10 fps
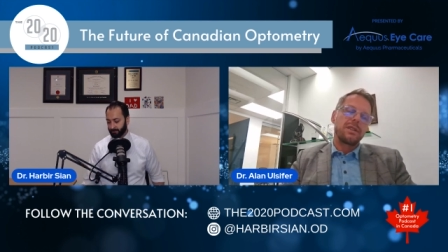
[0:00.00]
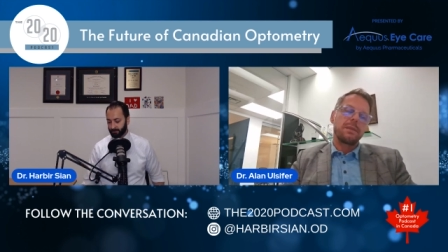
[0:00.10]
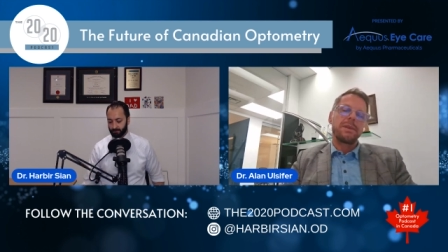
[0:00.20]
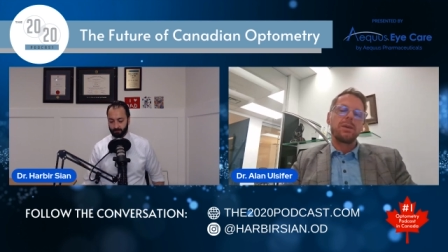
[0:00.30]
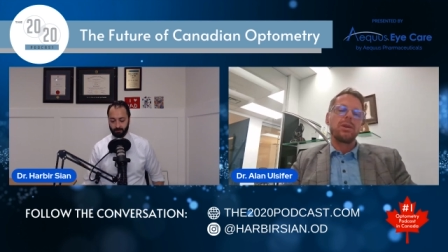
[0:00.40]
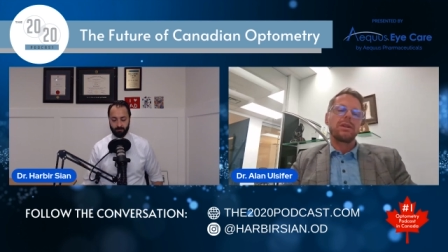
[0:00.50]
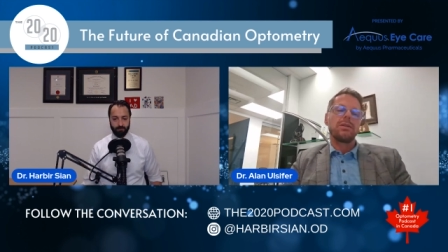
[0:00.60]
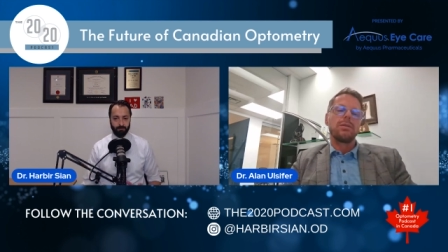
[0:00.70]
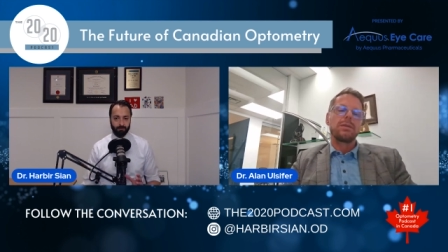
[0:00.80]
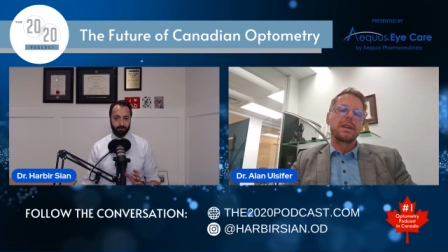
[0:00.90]
They might want to
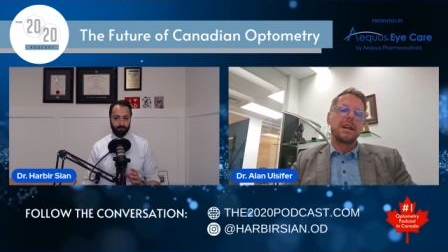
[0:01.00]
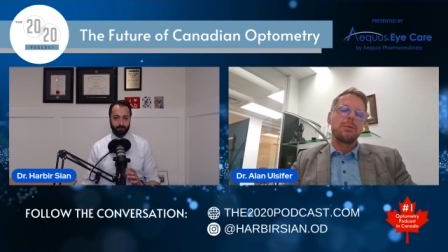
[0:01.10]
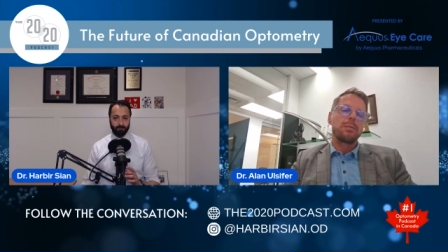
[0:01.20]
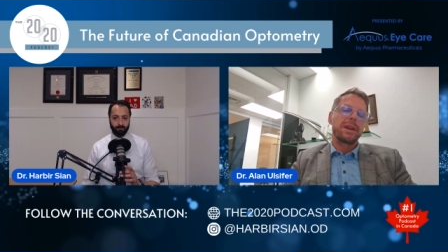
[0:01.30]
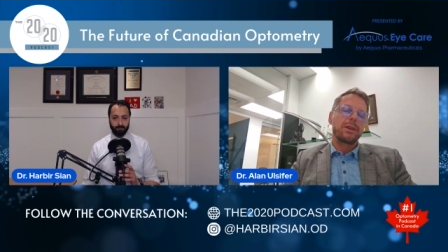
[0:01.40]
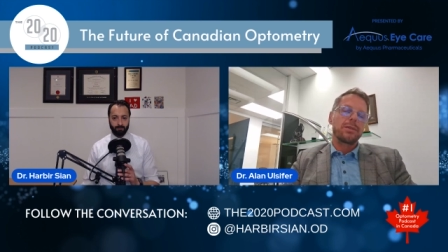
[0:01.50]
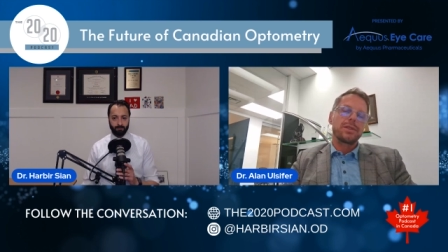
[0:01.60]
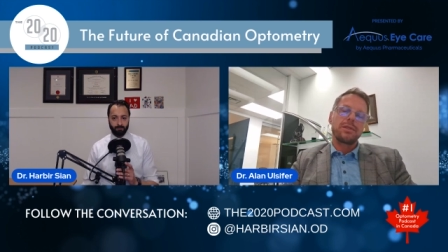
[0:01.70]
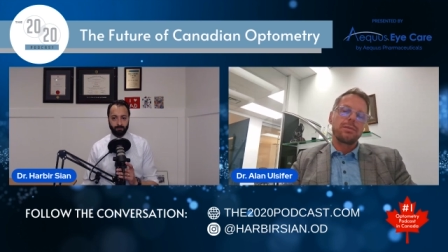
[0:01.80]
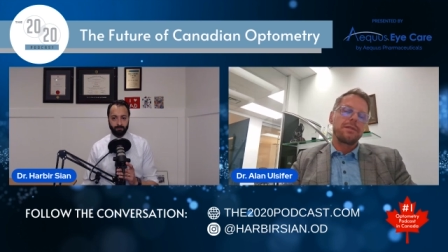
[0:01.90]
own a couple pairs,
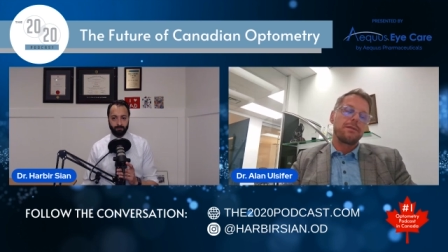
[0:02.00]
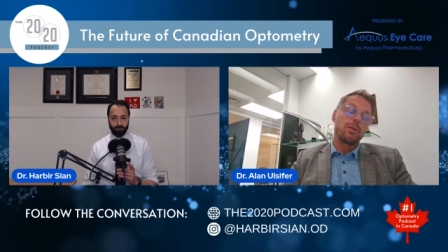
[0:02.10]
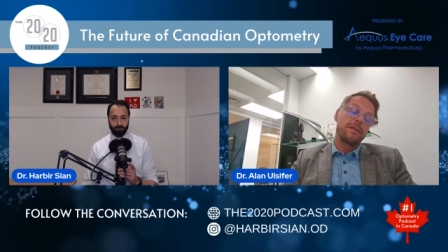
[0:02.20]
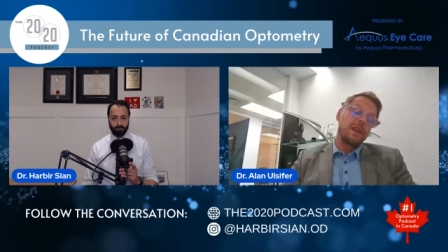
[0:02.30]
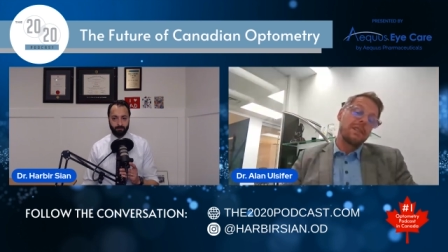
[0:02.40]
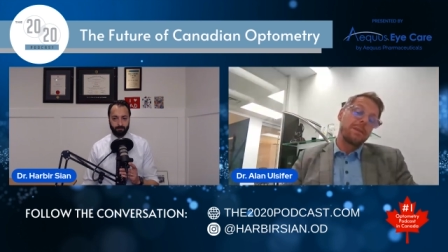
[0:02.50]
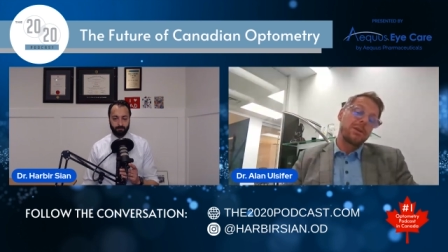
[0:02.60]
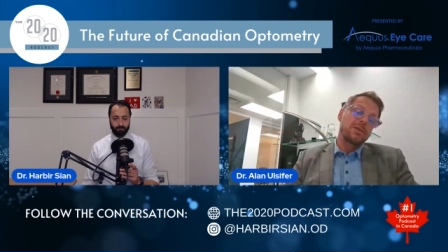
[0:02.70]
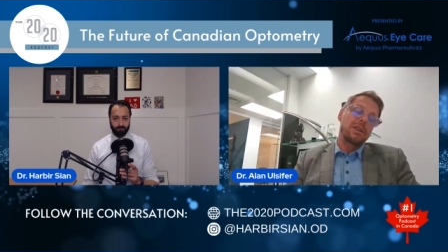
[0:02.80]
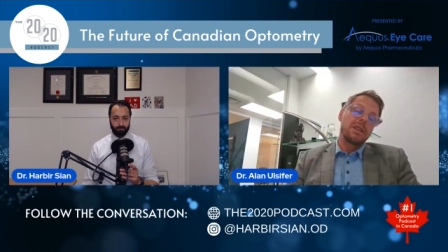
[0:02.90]
3, 4, 5
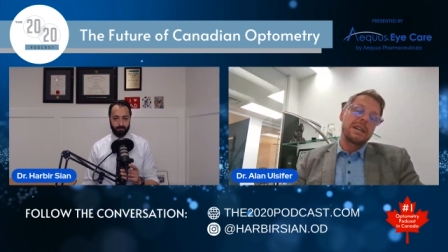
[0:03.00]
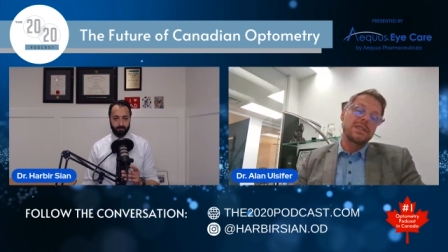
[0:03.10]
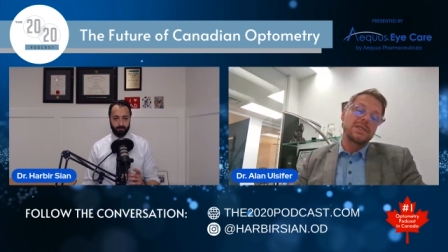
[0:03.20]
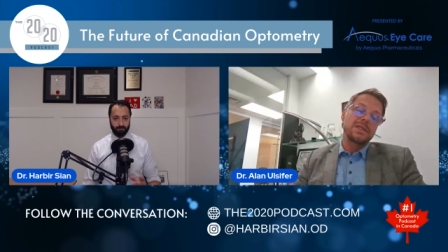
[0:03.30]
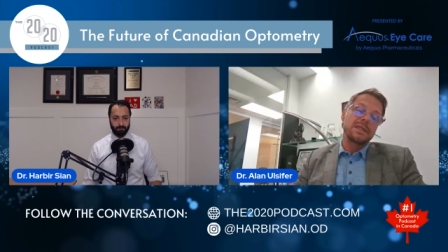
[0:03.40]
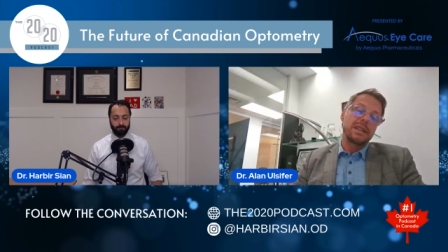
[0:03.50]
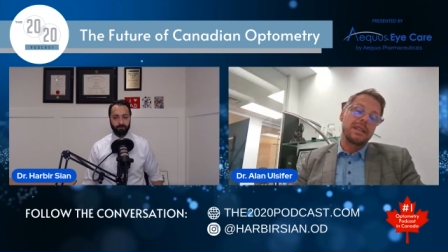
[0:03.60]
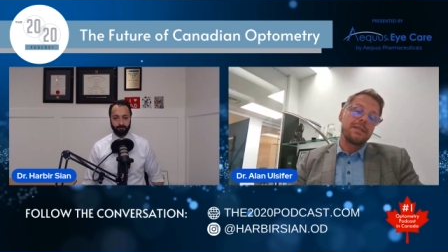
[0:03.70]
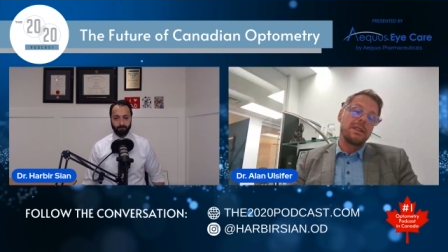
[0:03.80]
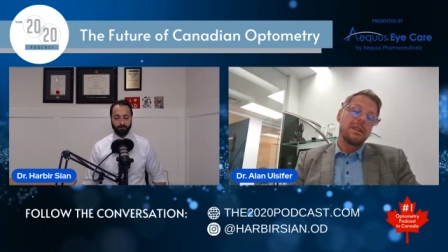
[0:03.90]
pairs of glasses
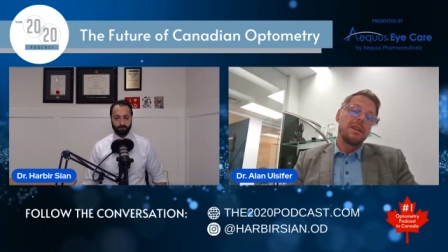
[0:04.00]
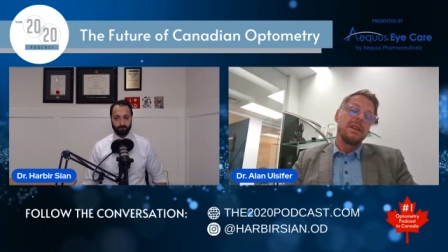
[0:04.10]
even.